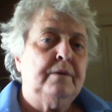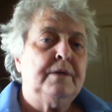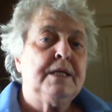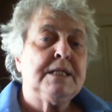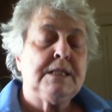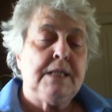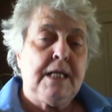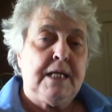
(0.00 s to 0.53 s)
is
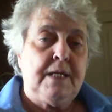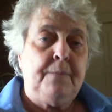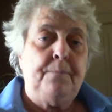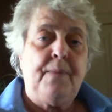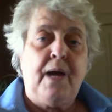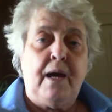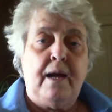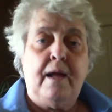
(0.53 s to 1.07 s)
led
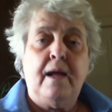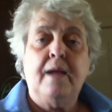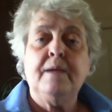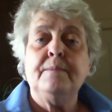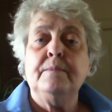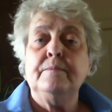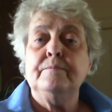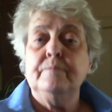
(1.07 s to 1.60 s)
by
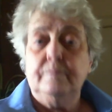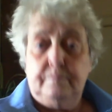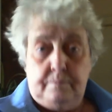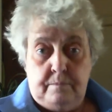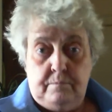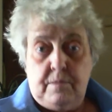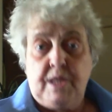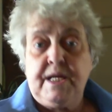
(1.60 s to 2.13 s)

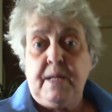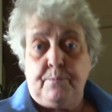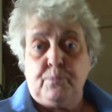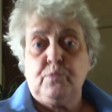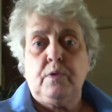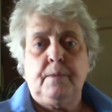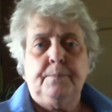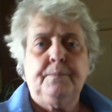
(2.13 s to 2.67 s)
an emperor.